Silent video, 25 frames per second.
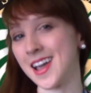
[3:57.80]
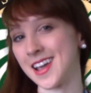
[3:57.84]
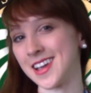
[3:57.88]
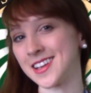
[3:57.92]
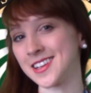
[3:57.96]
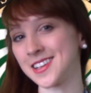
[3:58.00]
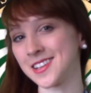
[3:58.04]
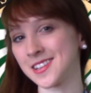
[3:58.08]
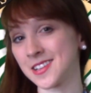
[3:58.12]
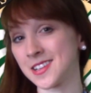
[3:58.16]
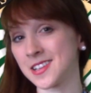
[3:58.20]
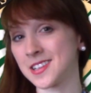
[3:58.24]

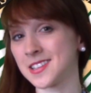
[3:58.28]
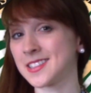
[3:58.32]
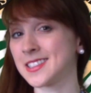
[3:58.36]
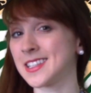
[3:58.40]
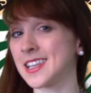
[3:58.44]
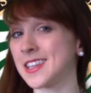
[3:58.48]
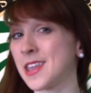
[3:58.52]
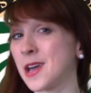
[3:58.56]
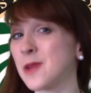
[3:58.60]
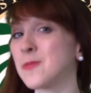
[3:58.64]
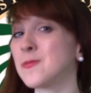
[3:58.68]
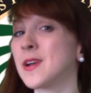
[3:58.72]
Hi!
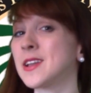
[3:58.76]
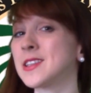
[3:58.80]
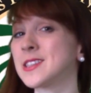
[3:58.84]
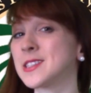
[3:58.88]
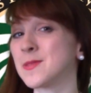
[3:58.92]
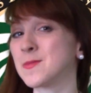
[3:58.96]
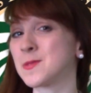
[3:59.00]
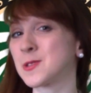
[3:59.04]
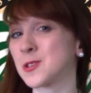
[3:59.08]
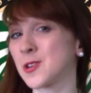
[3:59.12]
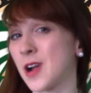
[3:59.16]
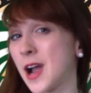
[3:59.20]
See that
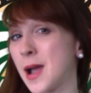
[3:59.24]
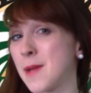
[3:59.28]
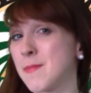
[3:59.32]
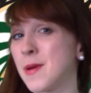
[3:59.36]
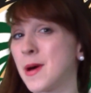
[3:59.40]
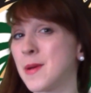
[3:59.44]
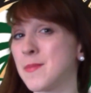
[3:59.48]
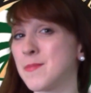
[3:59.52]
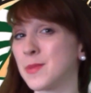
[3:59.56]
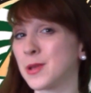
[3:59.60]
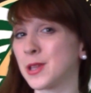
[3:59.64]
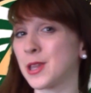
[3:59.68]
red
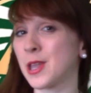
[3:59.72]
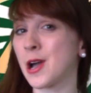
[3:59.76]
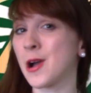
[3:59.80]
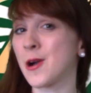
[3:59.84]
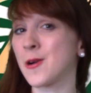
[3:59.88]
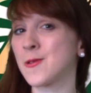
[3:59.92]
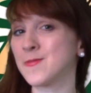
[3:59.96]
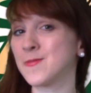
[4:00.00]
subscribe button